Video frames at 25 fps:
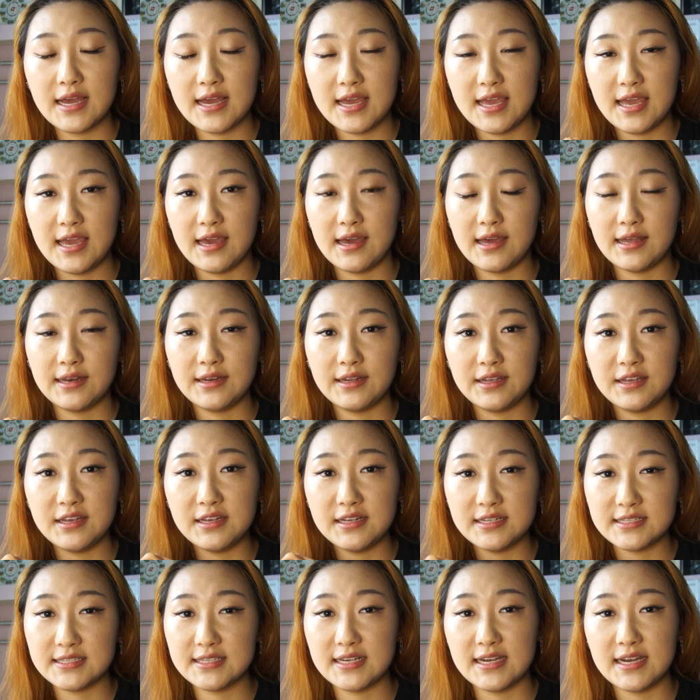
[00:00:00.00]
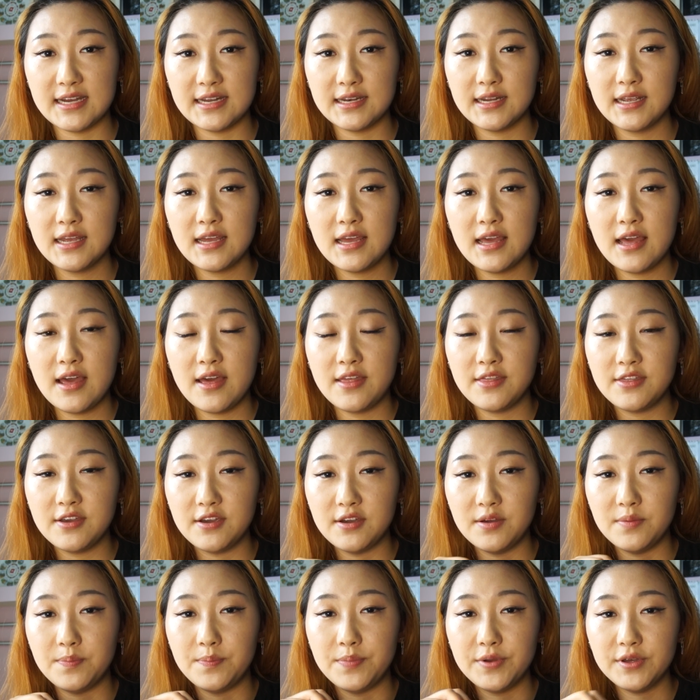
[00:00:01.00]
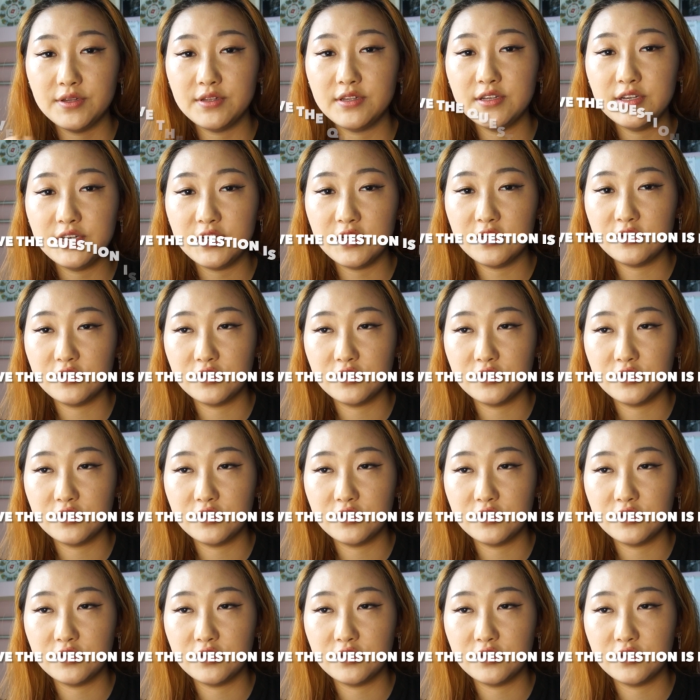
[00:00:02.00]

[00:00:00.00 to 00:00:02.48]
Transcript: And he said, the ability